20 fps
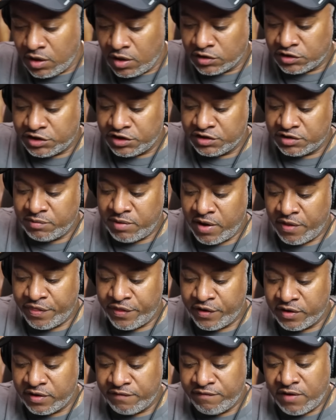She's about
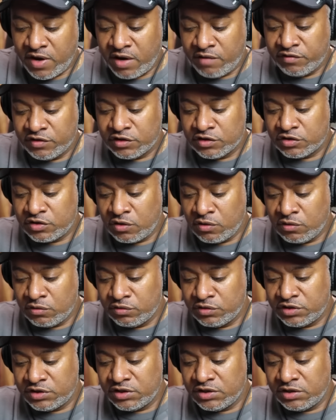35 years
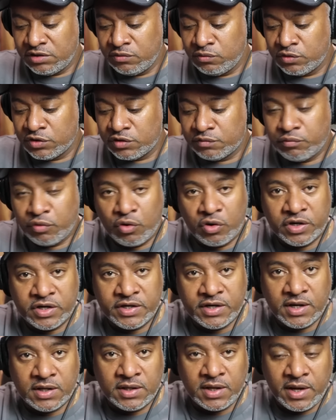old. She was born in
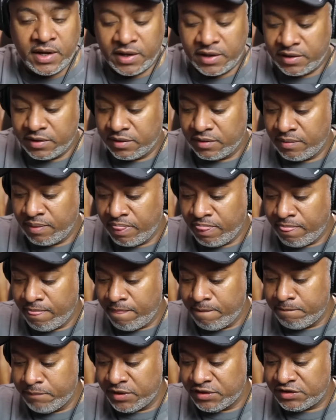LA,
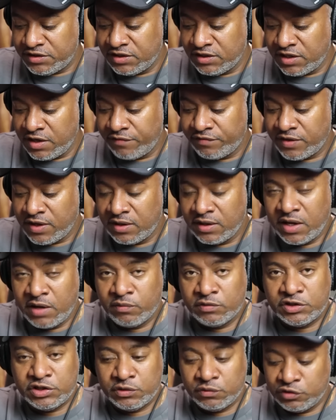but she left LA
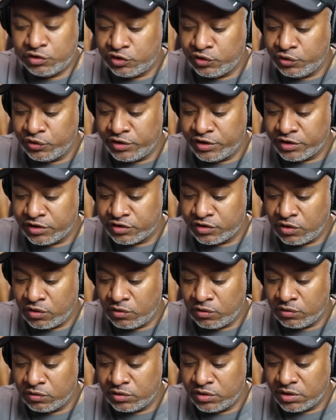when she was 2 years
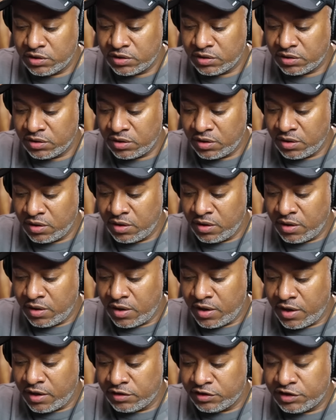old,
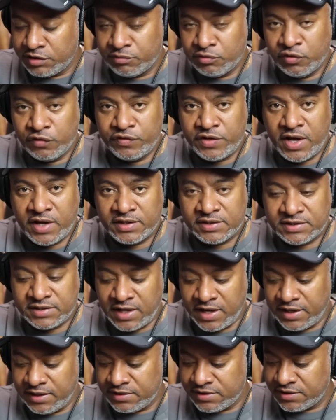and she moved out of
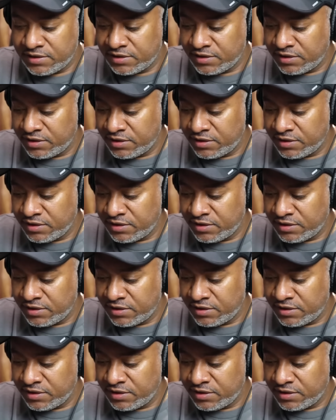state.